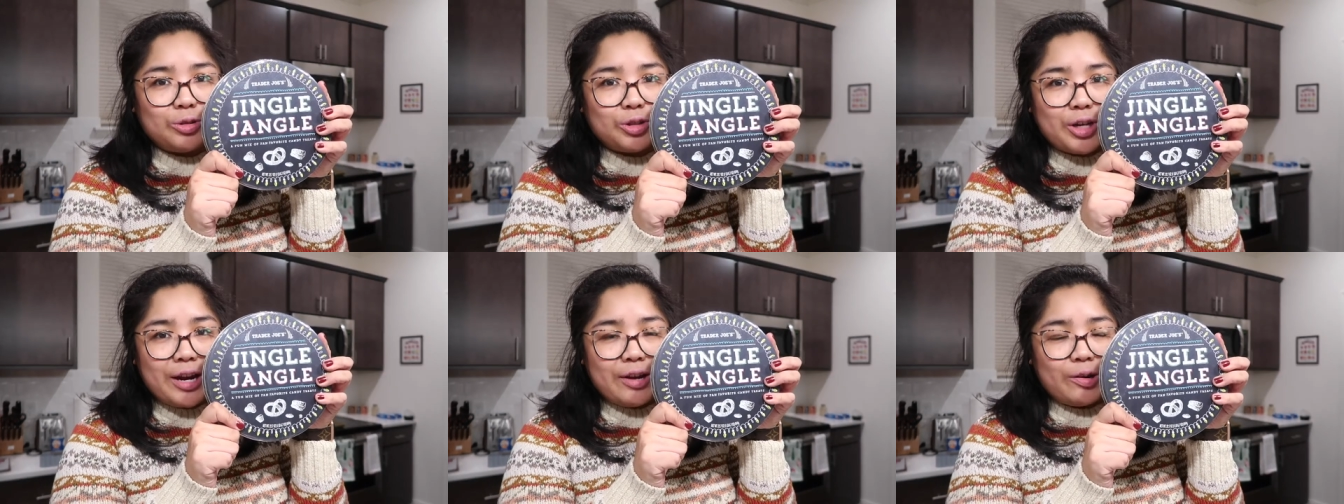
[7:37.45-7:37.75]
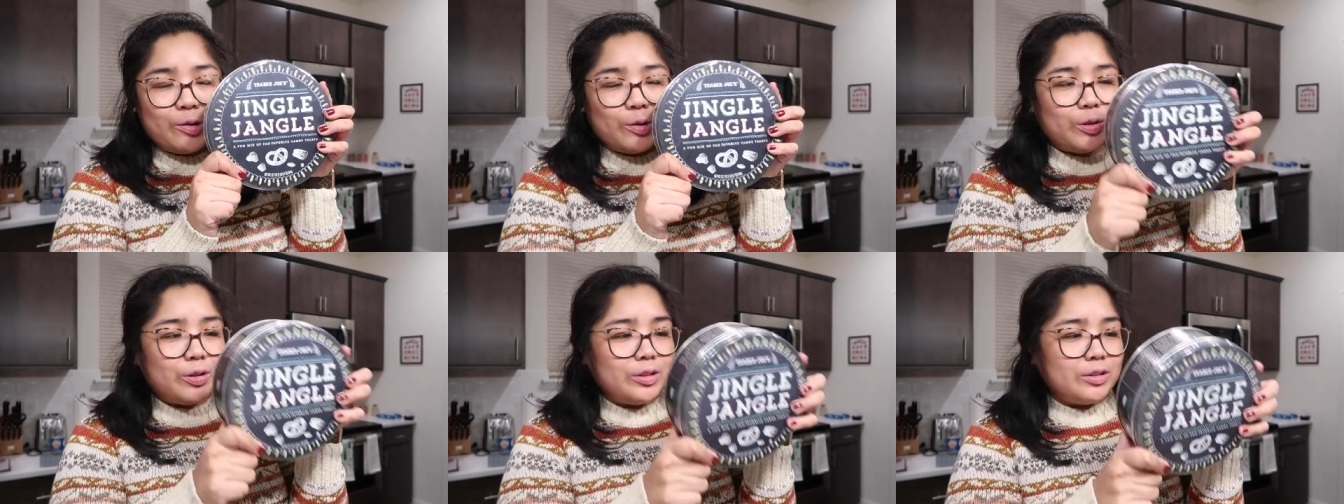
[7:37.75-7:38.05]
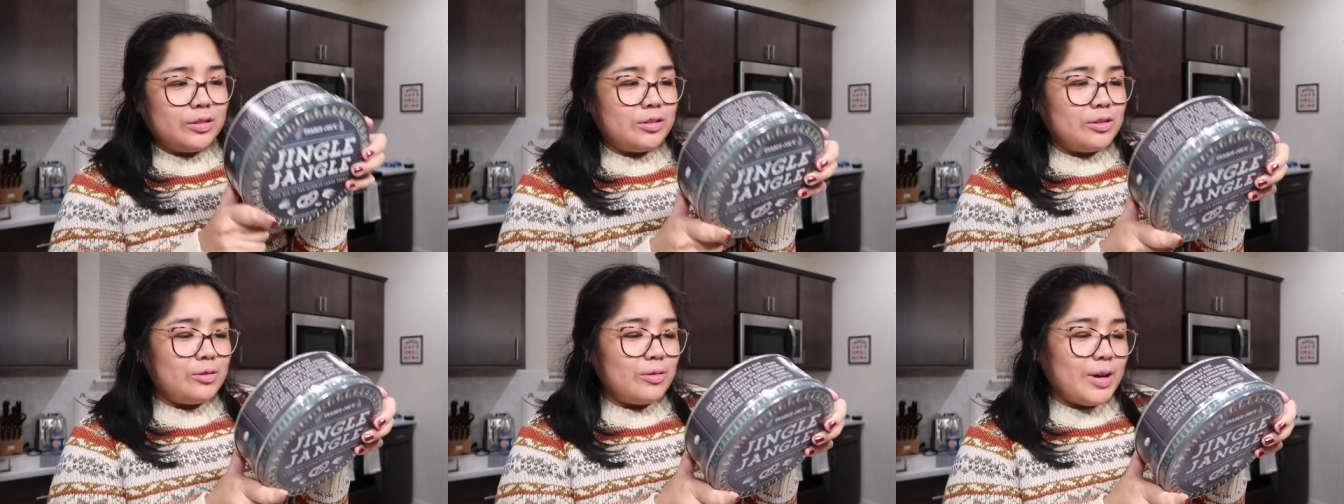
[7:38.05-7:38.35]
Jangle.
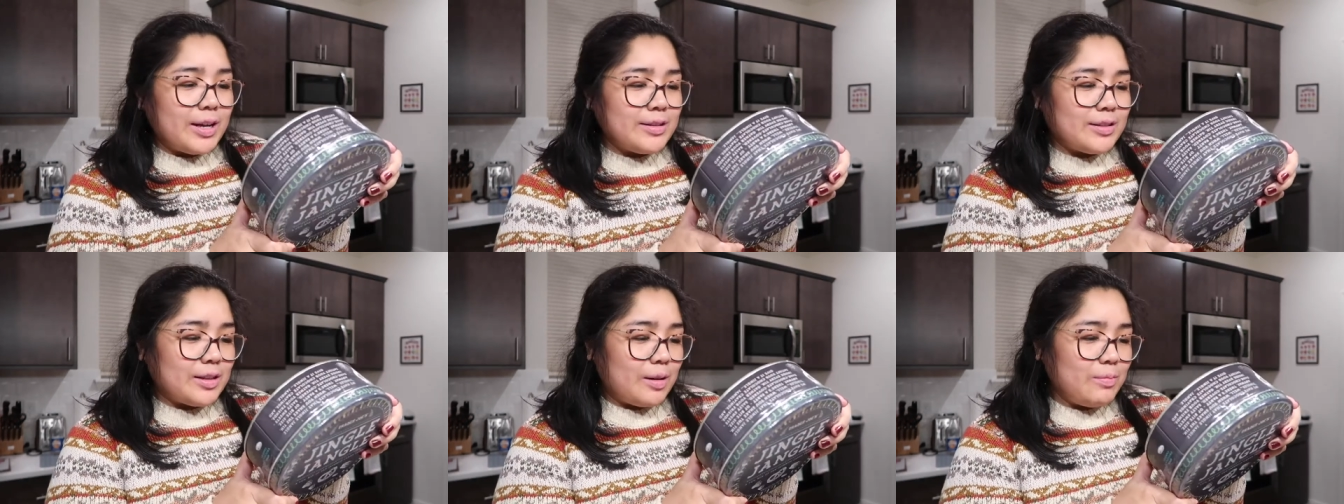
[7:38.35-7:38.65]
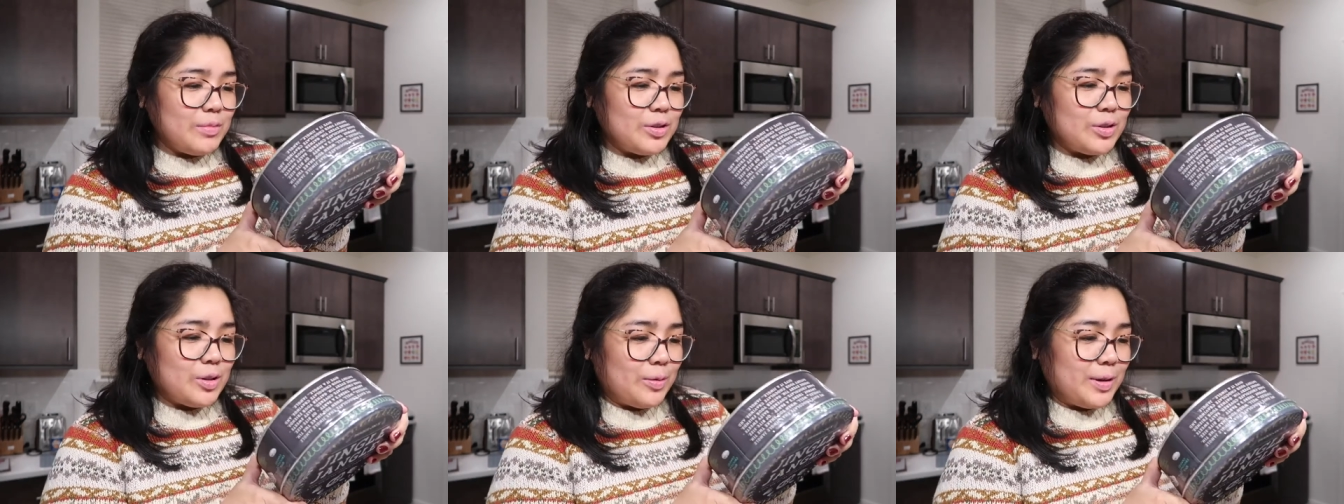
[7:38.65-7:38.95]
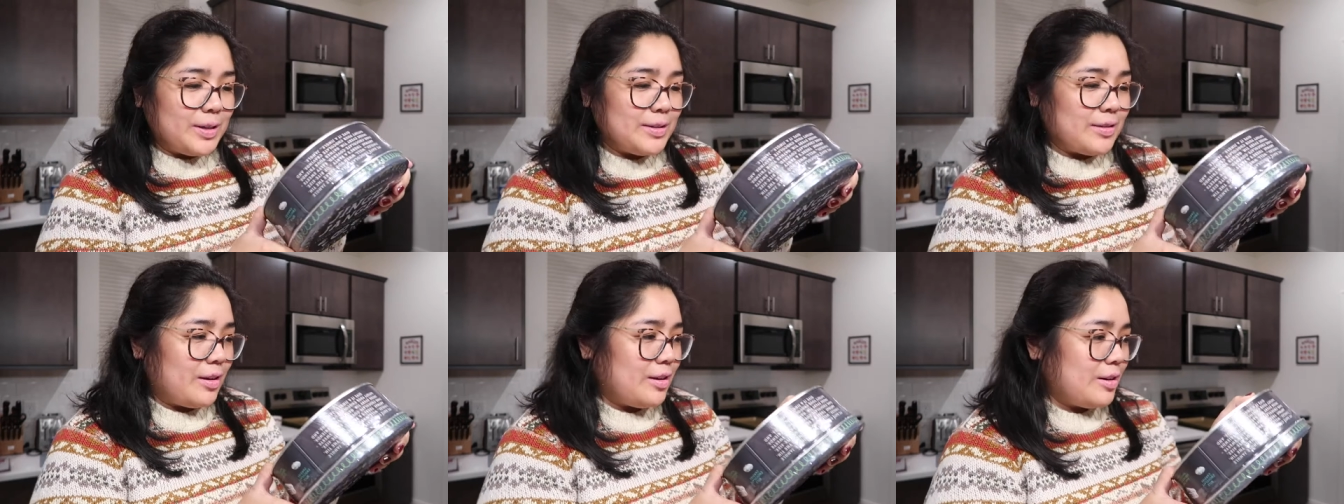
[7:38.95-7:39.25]
You guys, I'm so
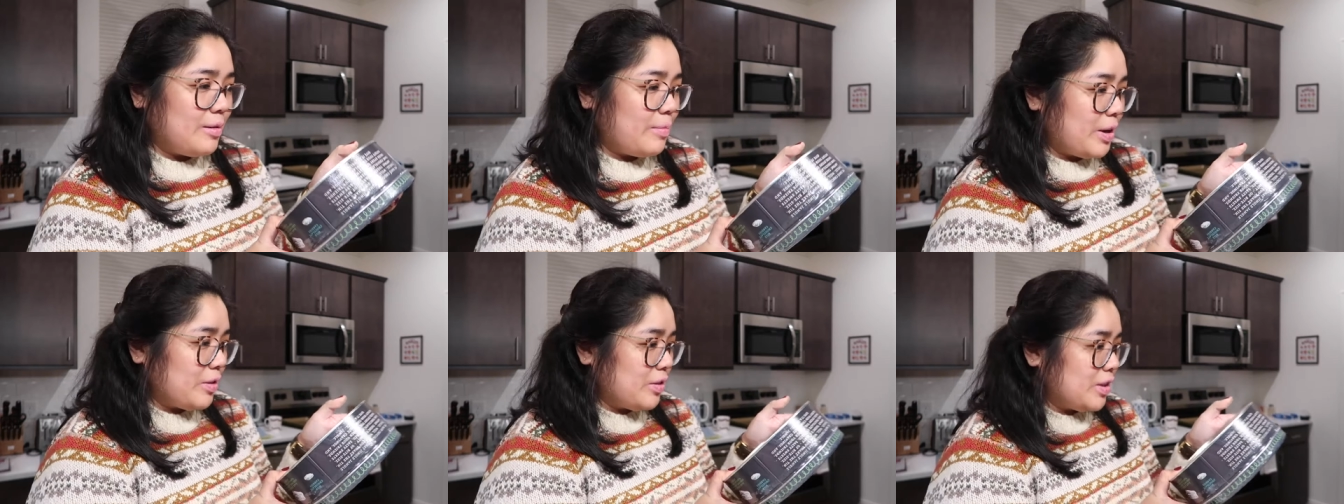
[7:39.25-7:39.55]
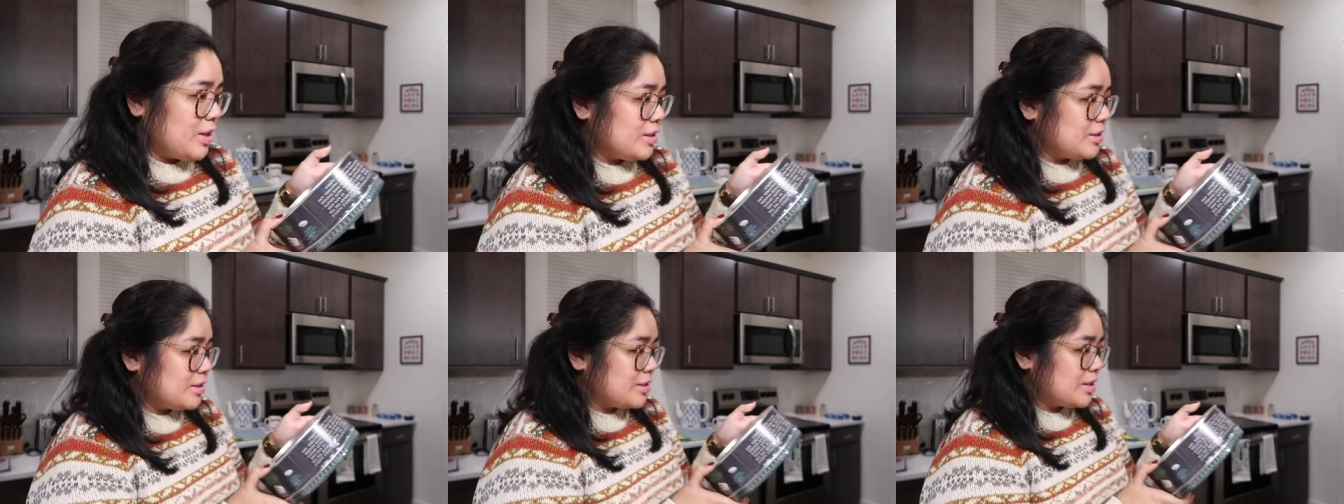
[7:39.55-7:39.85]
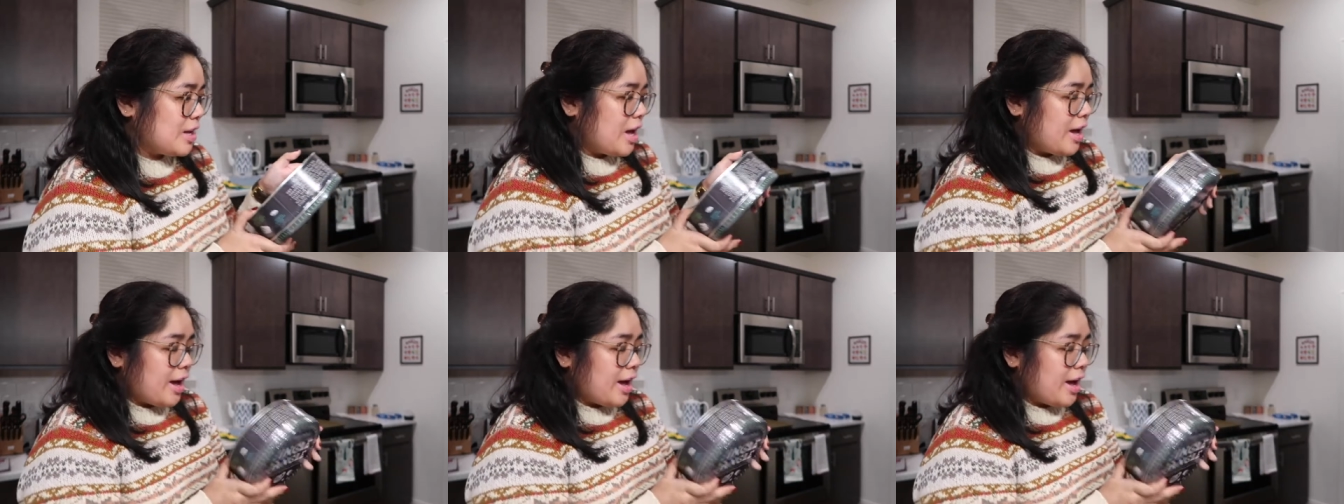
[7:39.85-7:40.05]
excited about this.